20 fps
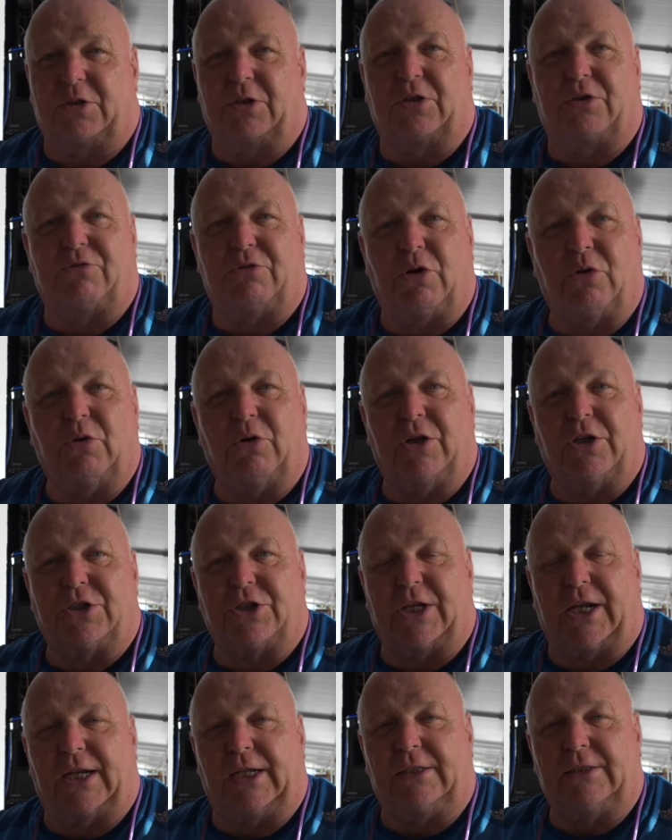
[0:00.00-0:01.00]
to grow her
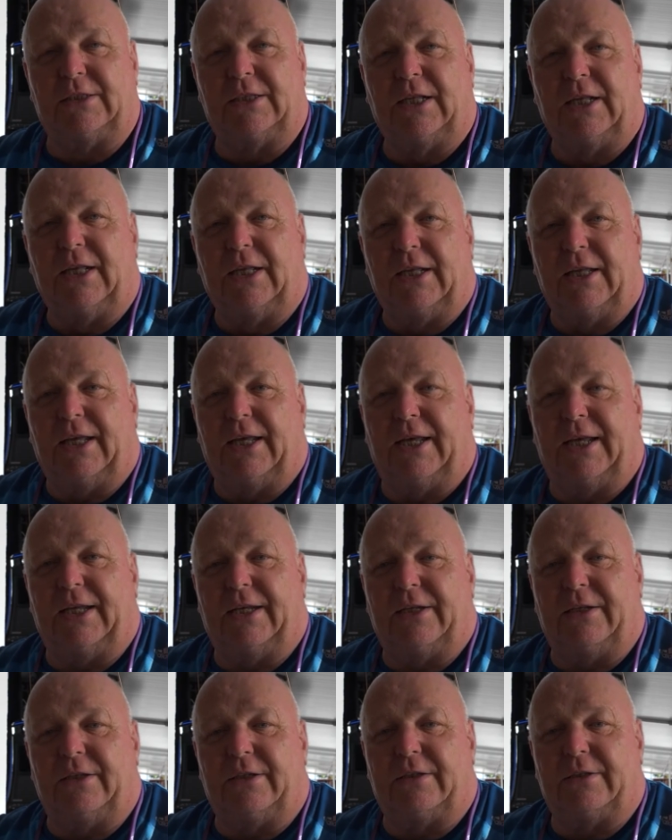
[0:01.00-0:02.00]
channel,
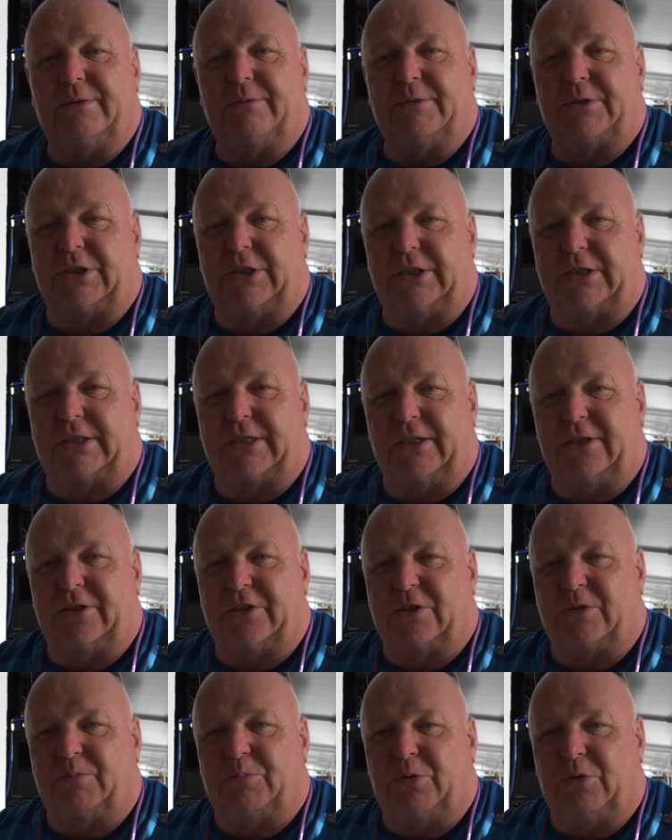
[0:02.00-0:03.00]
and she still
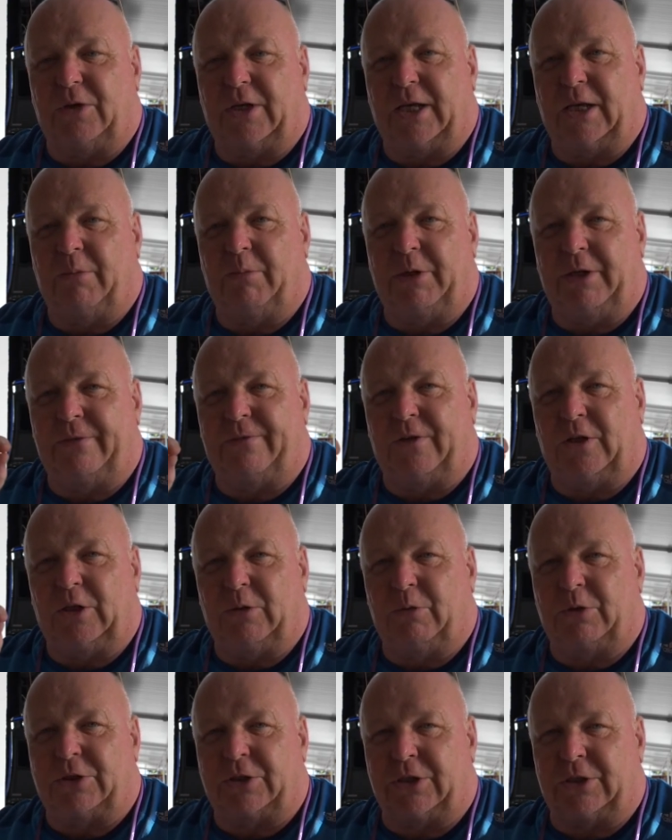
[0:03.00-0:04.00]
doesn't put how many
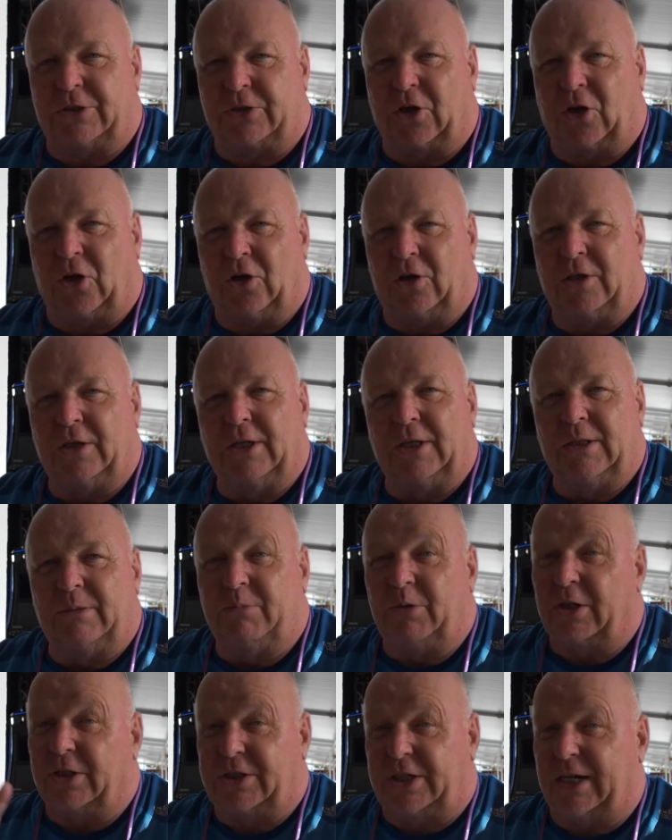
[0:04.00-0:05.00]
followers she's got,
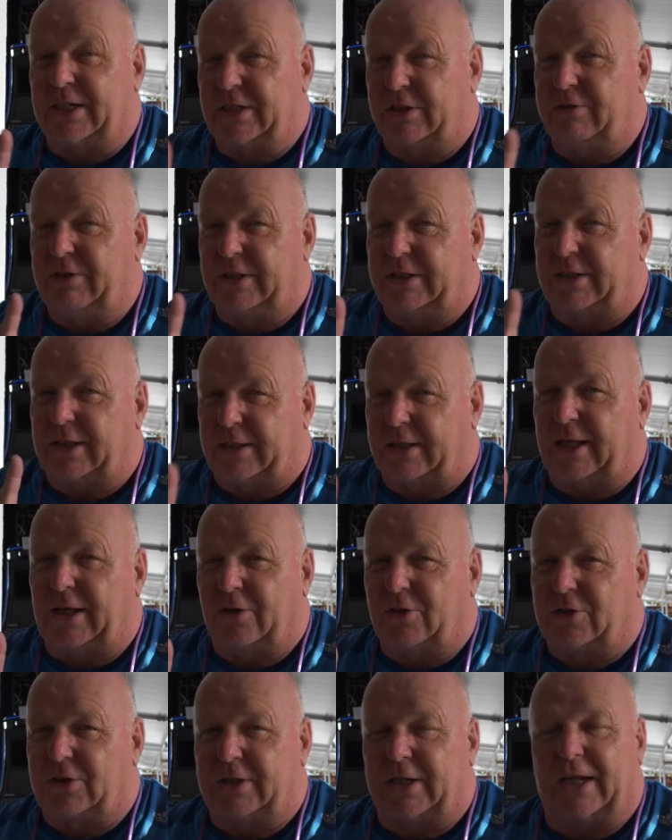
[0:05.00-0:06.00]
but she hasn't reached
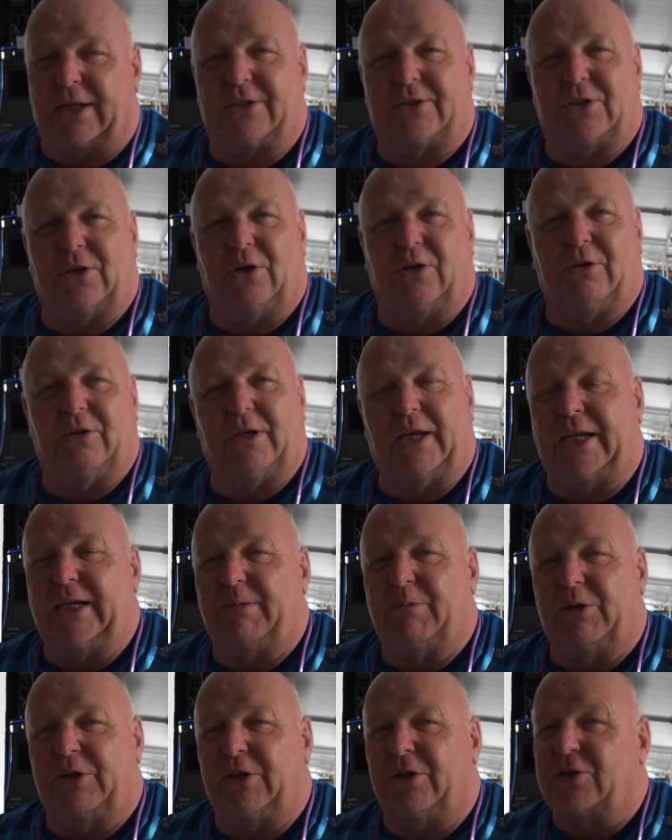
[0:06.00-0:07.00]
1,000 yet. So
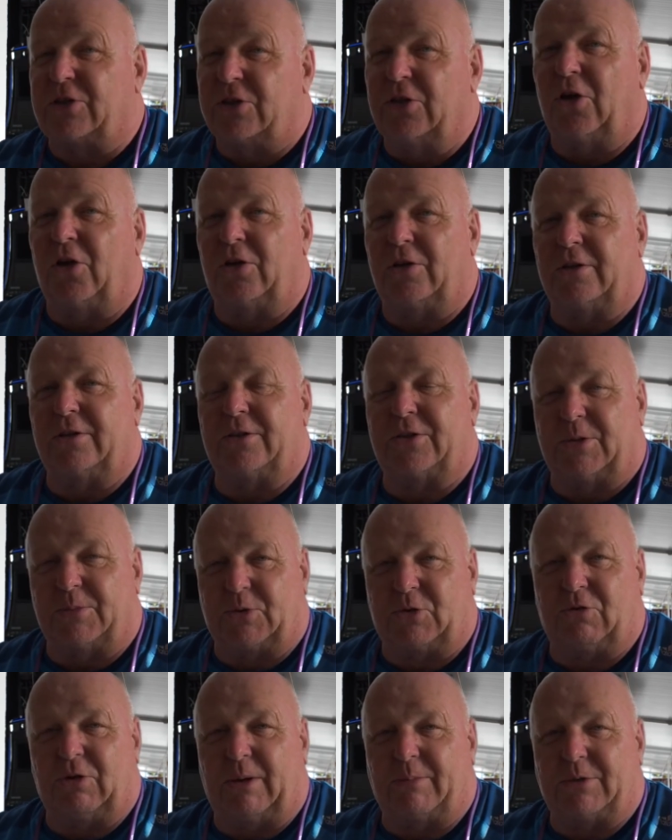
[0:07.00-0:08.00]
anybody who's not
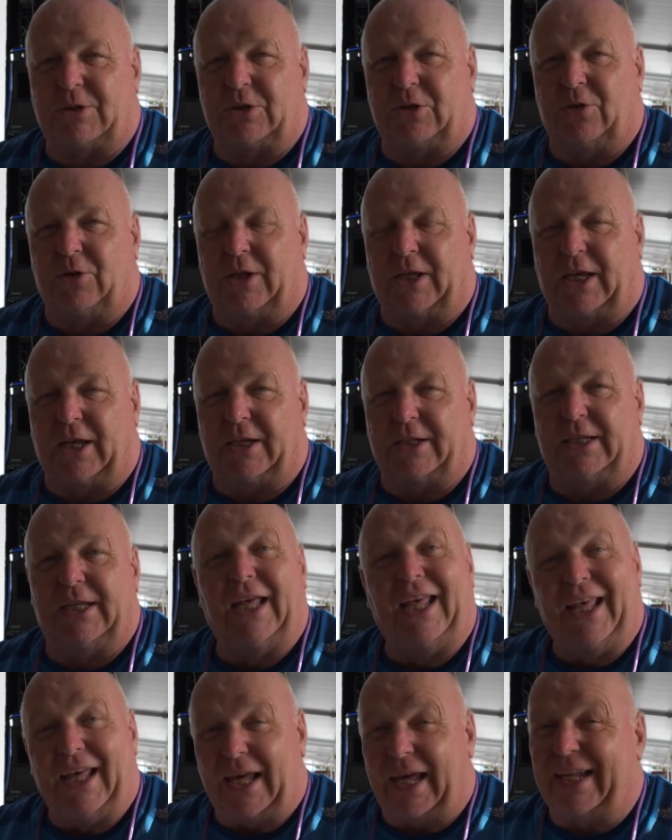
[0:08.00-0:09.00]
subscribed to Giuliani
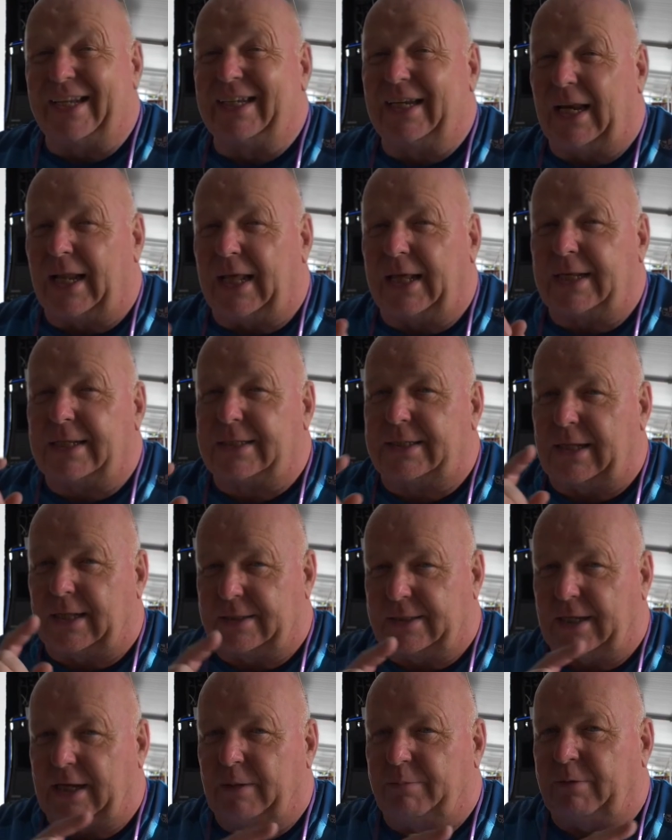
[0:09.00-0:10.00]
and likes
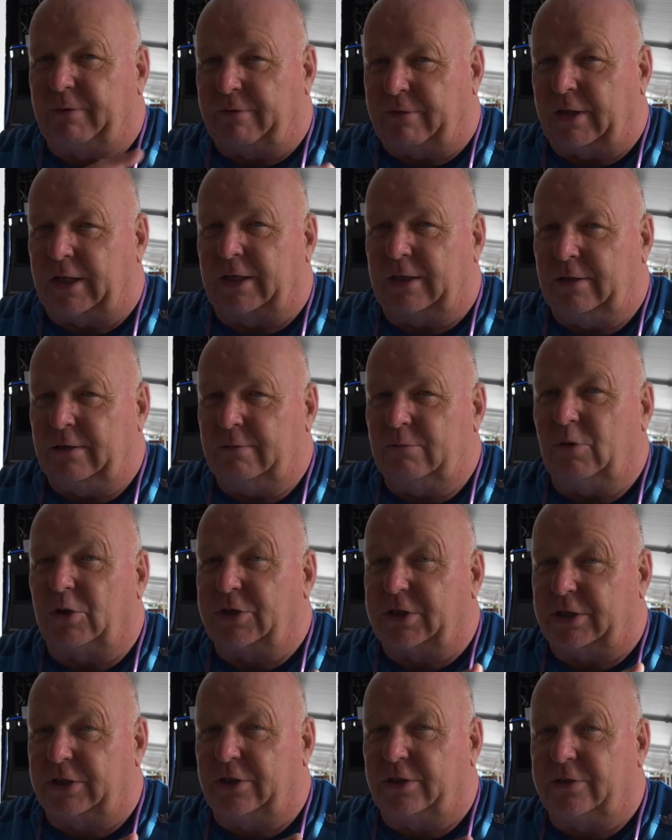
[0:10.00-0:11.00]
that type of thing,
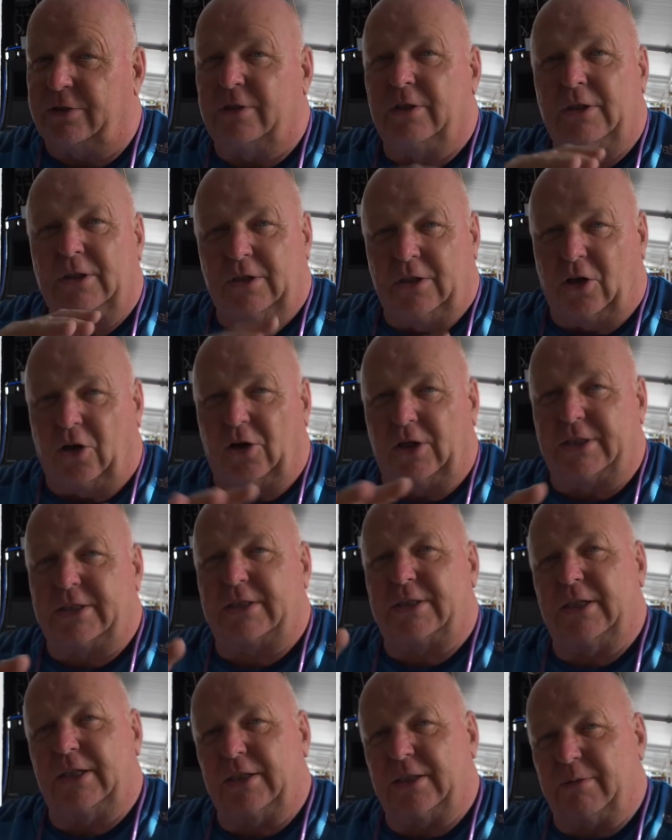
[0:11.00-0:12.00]
what she does,
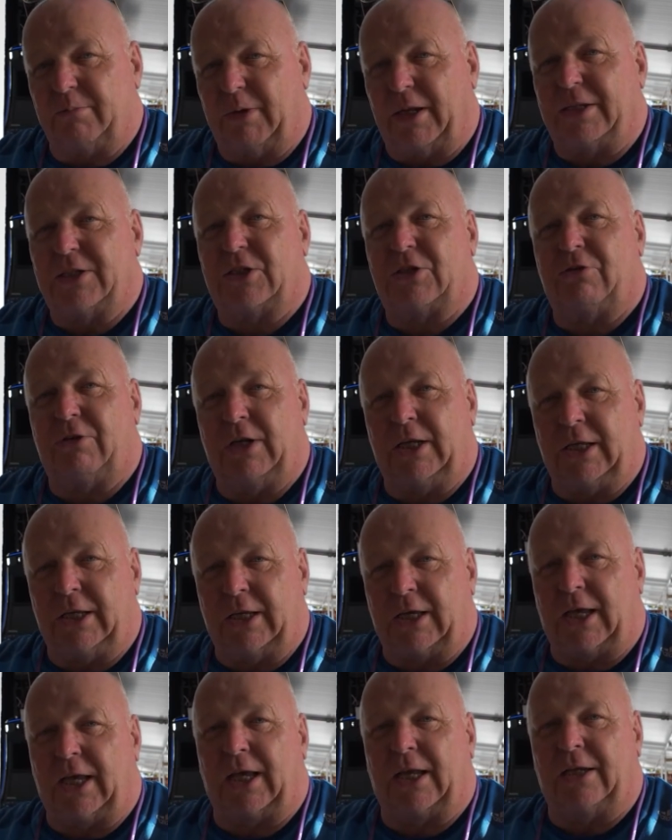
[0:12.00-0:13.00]
holistic
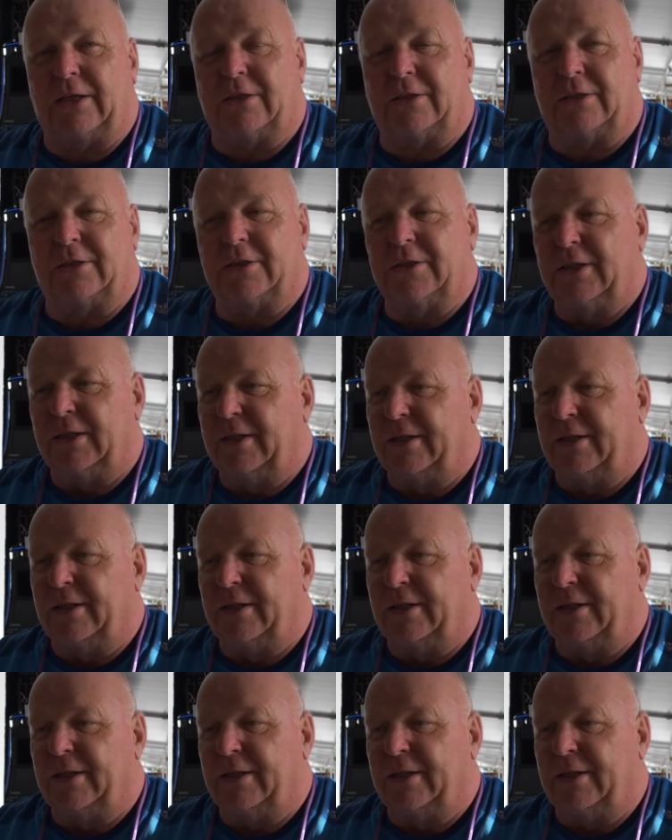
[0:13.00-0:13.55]
mentoring and